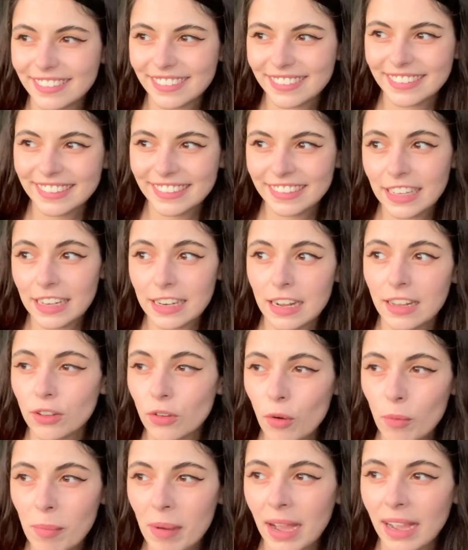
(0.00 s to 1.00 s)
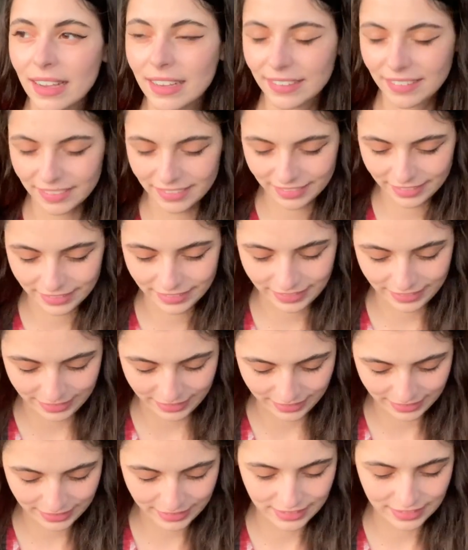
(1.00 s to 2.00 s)
and then I'll go back
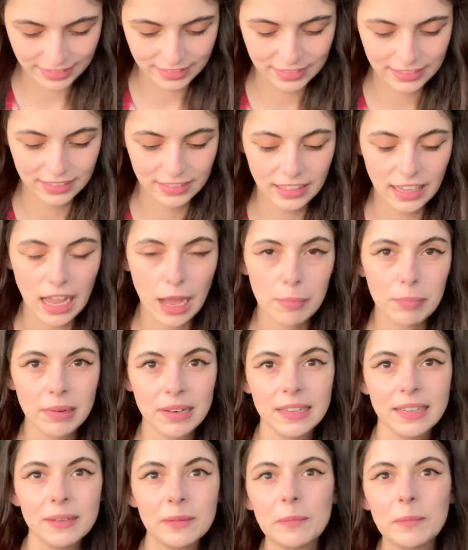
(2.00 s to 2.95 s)
happily.